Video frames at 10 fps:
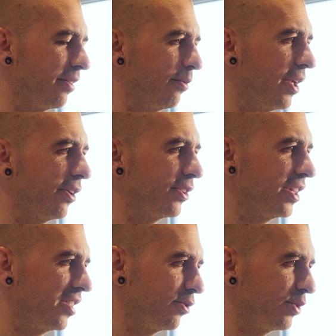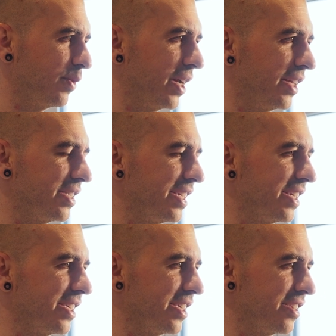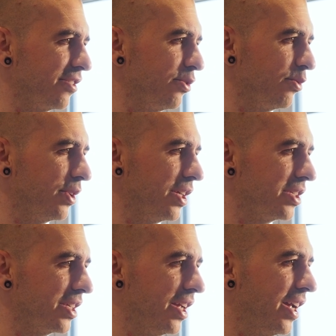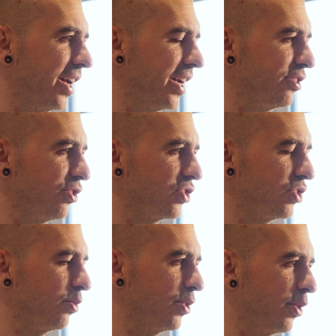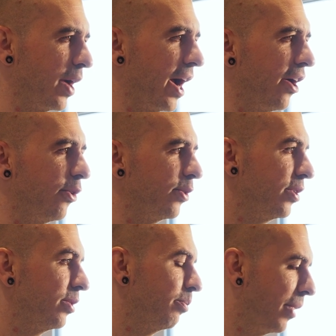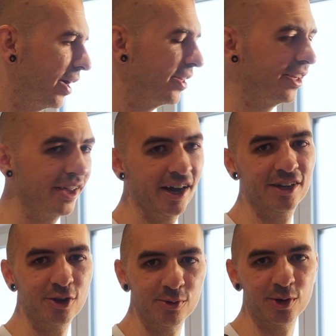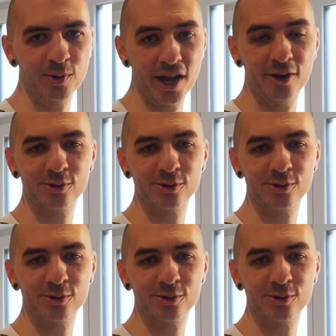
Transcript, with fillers: guarantee there's a way in CSS to do this and I just don't know how. But I don't know how.